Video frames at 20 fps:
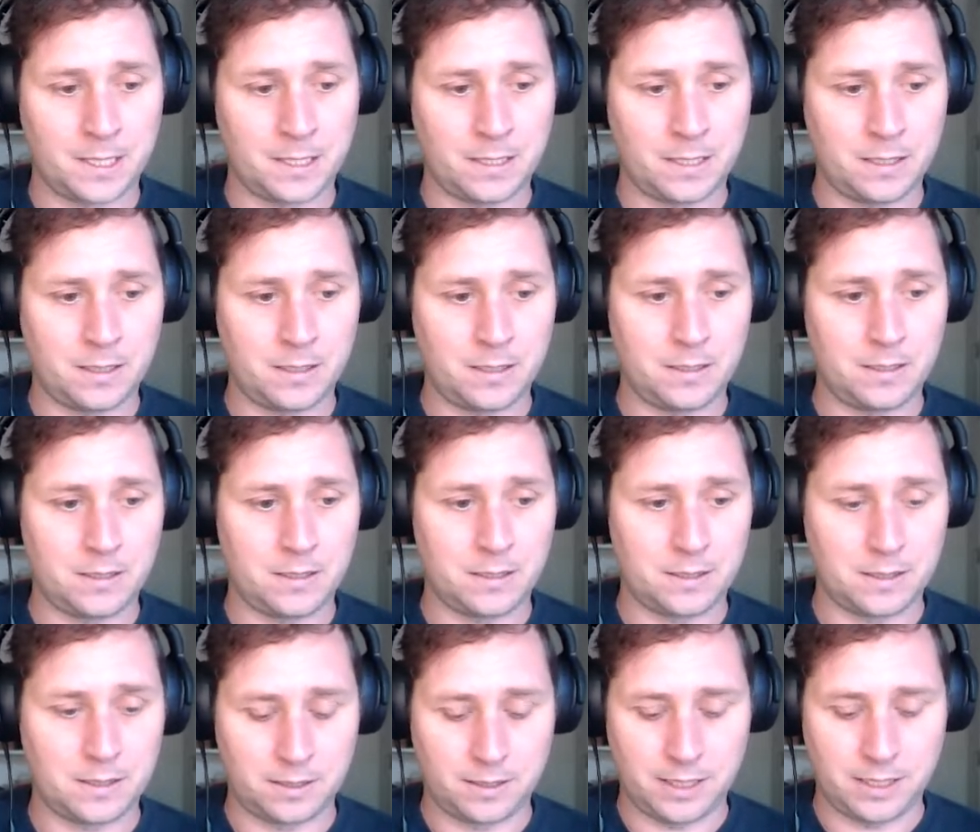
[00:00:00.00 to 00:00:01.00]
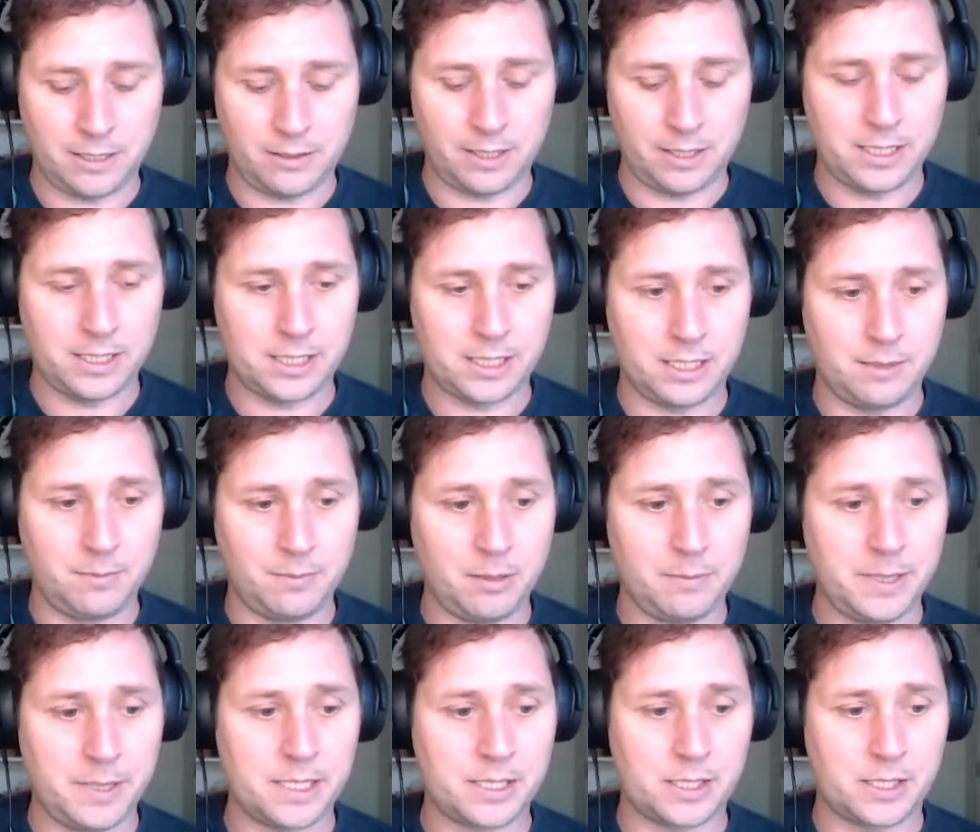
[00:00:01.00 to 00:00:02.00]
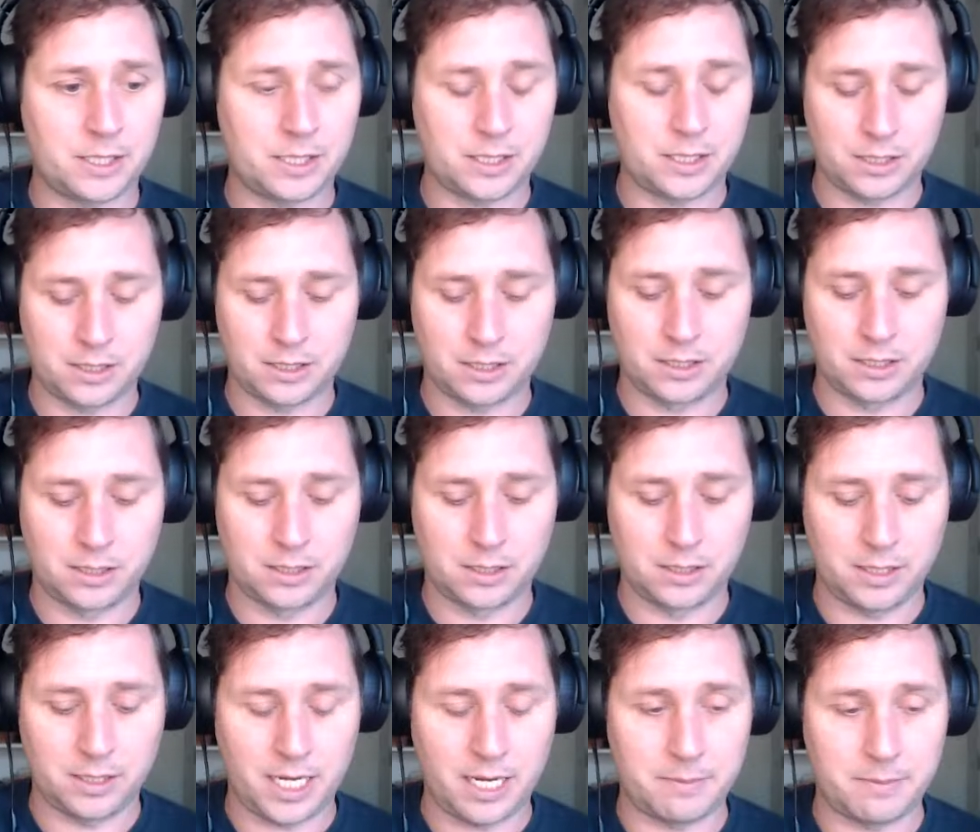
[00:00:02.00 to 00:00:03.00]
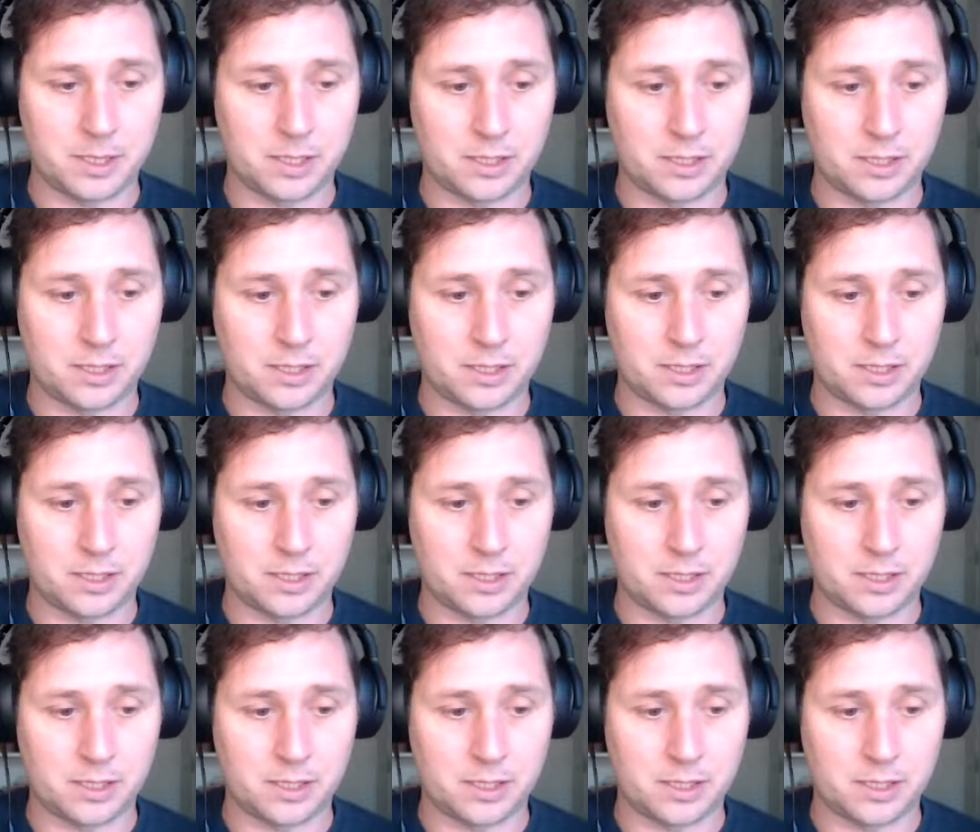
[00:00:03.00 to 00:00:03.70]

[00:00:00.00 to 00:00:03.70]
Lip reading: Now I need to implement neighbors